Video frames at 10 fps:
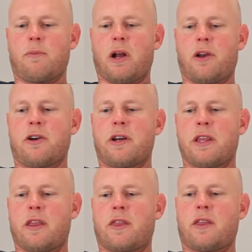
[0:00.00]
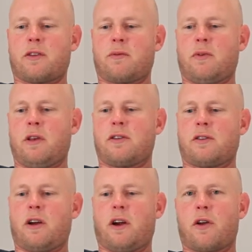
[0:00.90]
underneath this
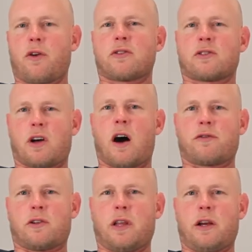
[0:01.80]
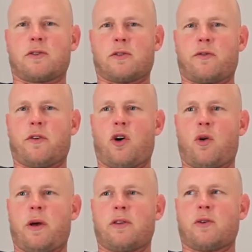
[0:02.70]
are those softer layers of
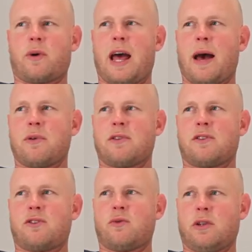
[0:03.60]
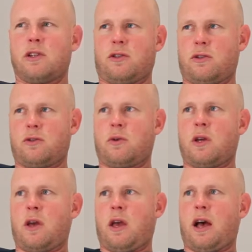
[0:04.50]
foam. And so what happens is you really do,
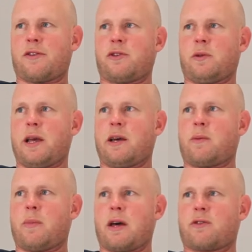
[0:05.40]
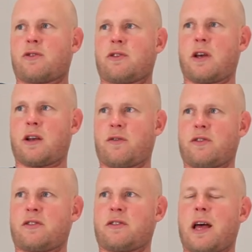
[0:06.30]
as you lay on the mattress, kind of
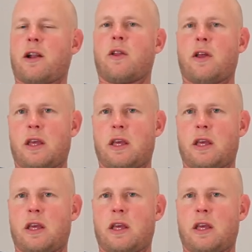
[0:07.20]
settle